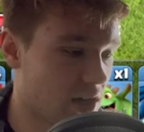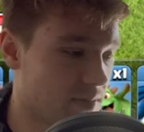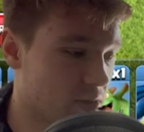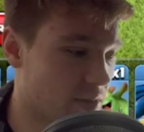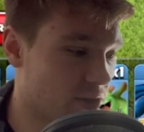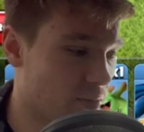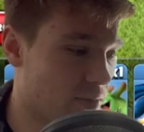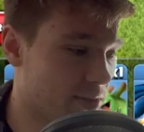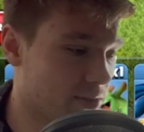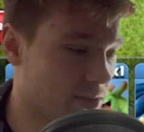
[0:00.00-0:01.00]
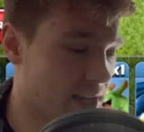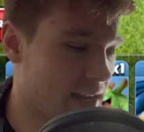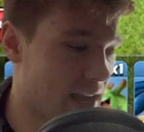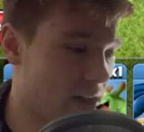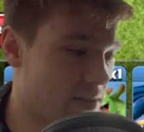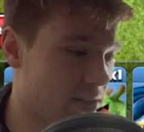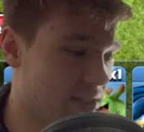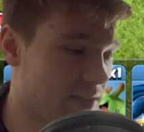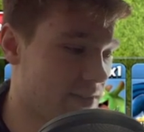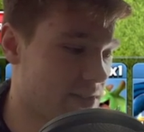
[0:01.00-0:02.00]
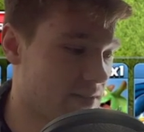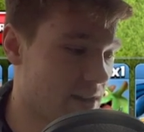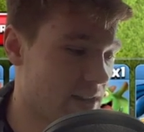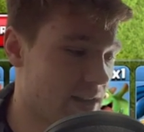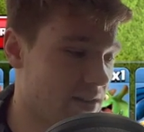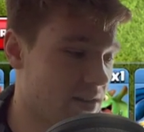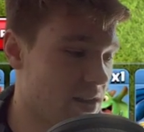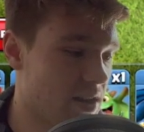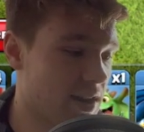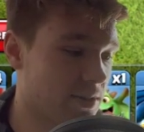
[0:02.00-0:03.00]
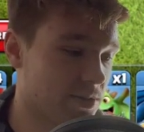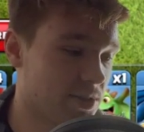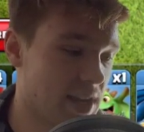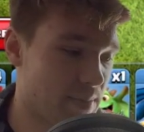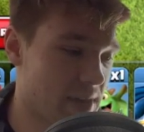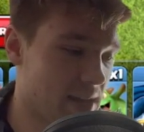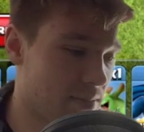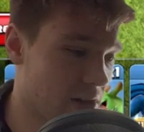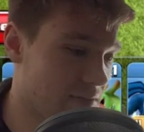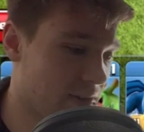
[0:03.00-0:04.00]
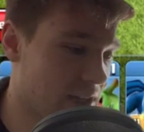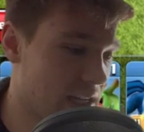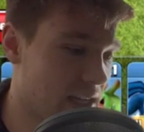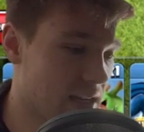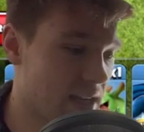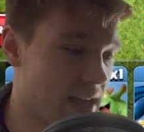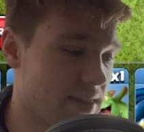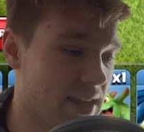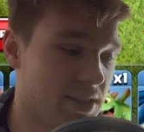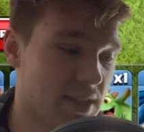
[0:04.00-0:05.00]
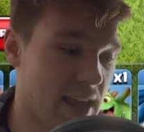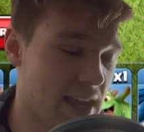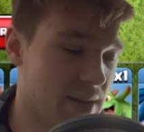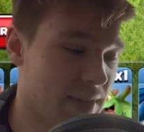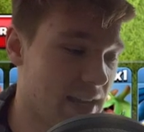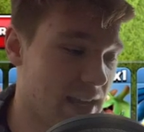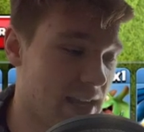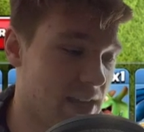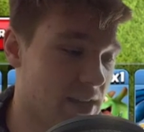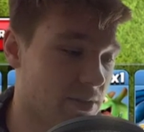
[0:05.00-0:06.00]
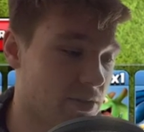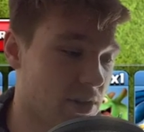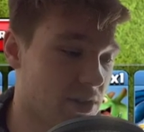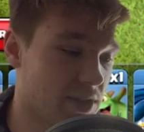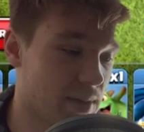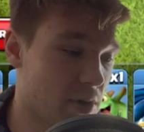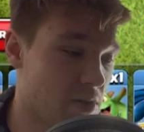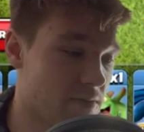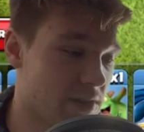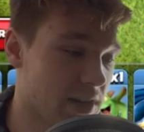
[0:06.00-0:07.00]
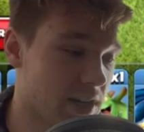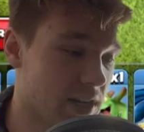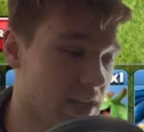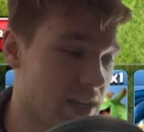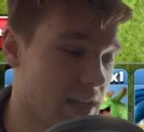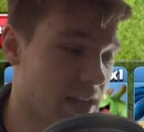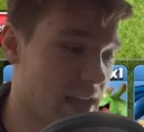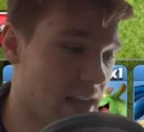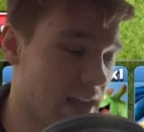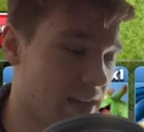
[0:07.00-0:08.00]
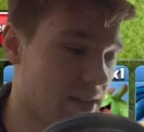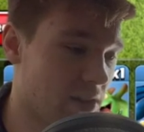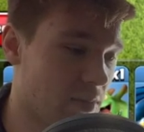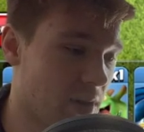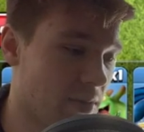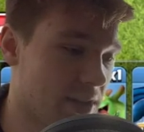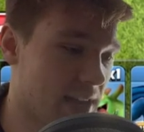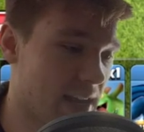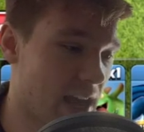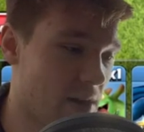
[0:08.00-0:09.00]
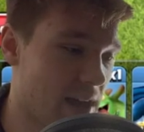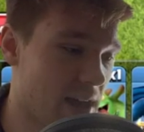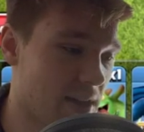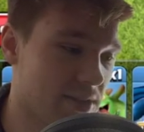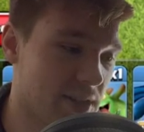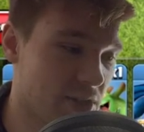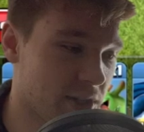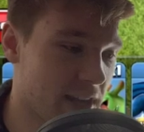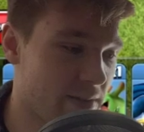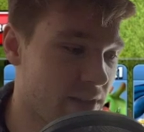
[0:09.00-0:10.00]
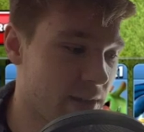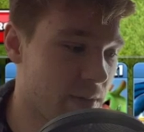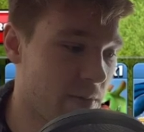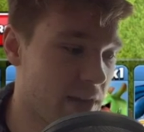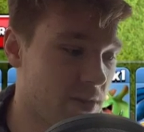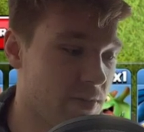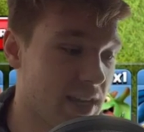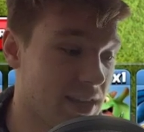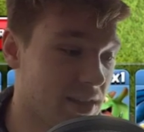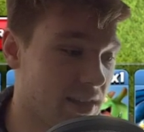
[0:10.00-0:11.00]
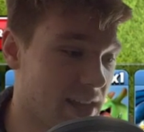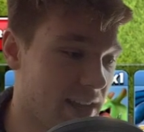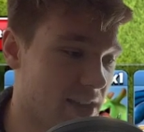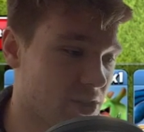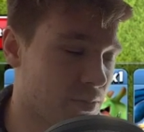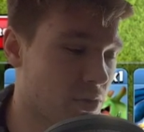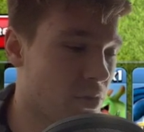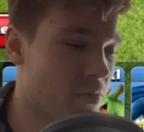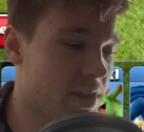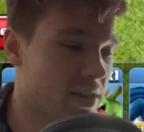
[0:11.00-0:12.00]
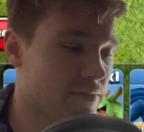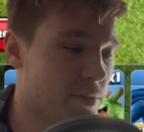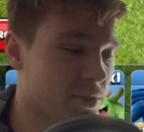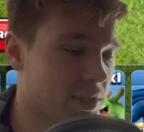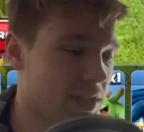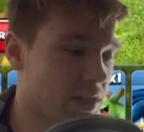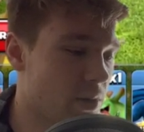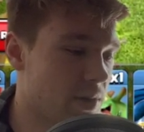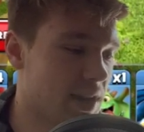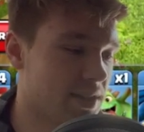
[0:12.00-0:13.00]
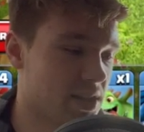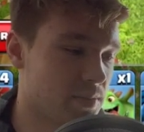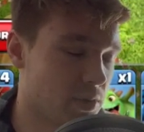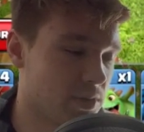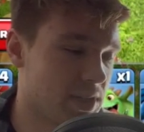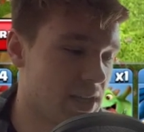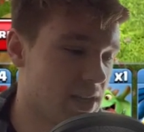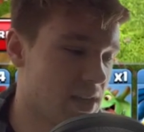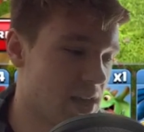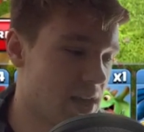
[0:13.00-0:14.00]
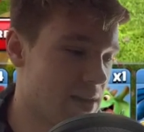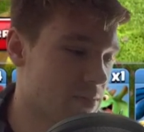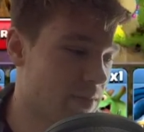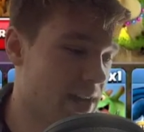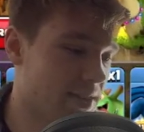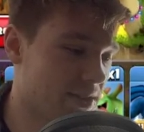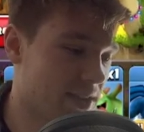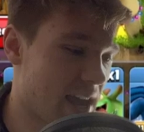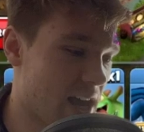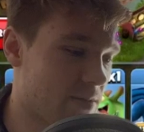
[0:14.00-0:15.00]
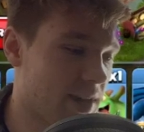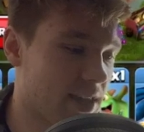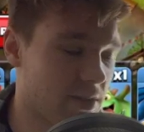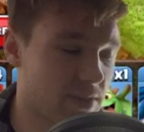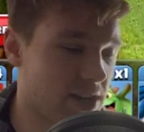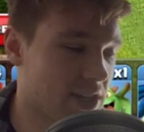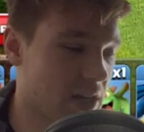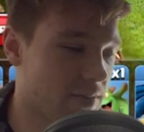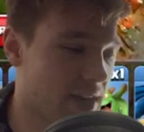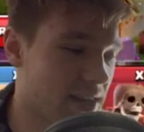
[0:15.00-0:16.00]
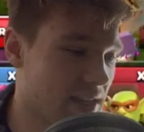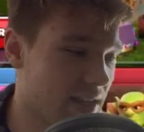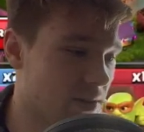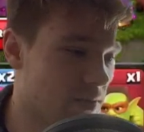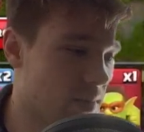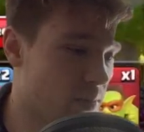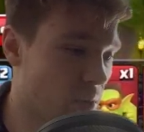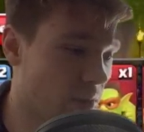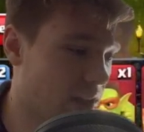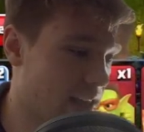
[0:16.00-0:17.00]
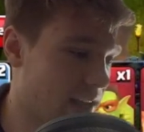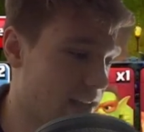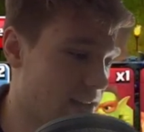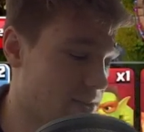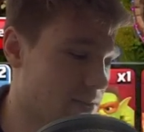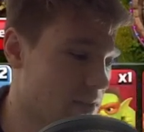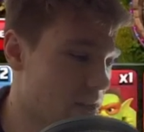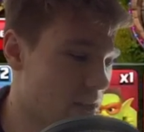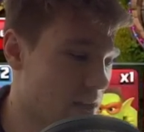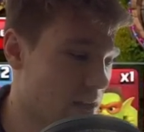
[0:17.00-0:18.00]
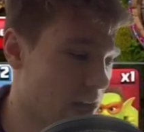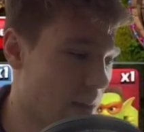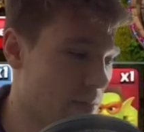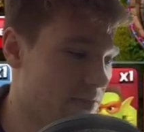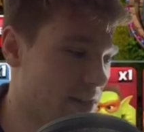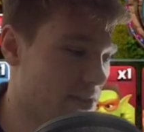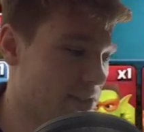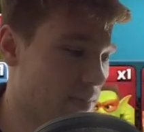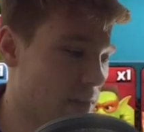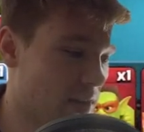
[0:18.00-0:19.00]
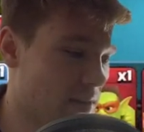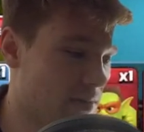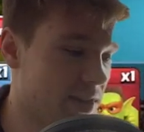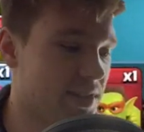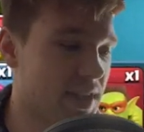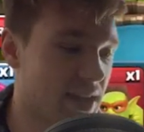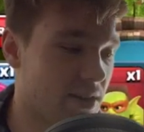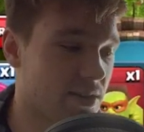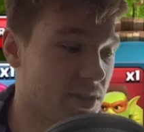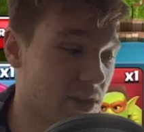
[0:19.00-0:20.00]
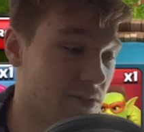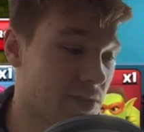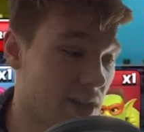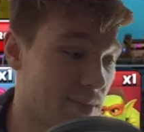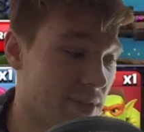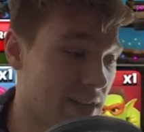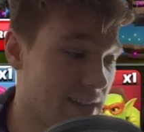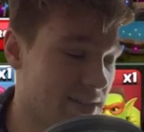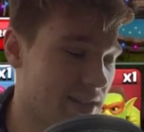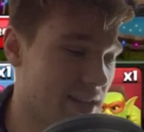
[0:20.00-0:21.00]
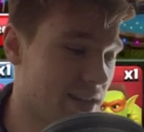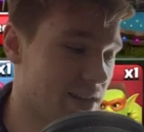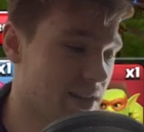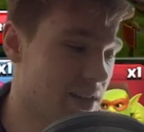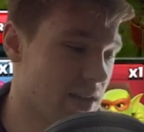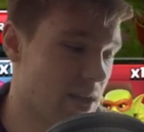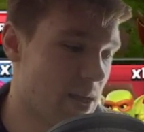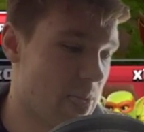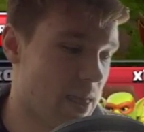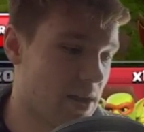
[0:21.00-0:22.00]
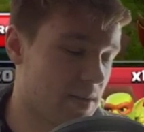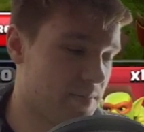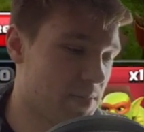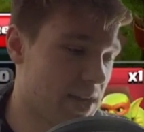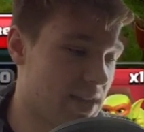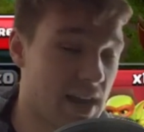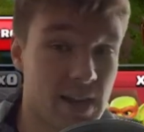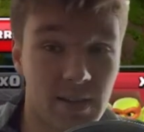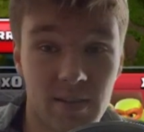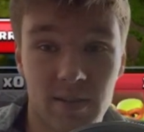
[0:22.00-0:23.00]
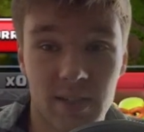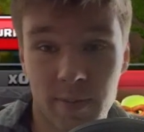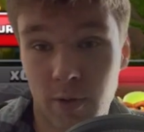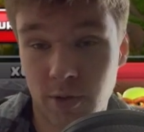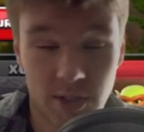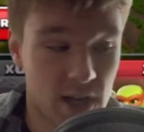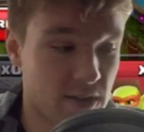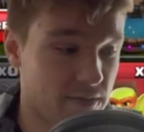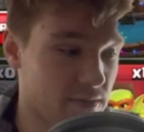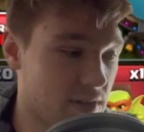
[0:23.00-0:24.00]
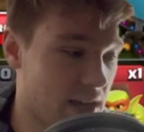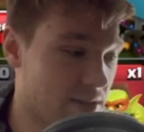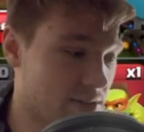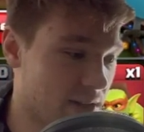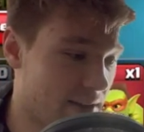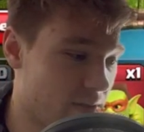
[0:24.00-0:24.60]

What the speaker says: So our super wizards will take out these defenses around here, and they'll step in perfectly. Thanks to that enemy king, he draws them over, and they'll be able to take out essentially everything we wanted. We get the clan castle pull. We unfortunately don't get this multi, but we got the scatter, we got the rage tower, we got the eagle, we pulled the clan castle. We've set ourselves up nicely here. And then typical stuff, I do this on every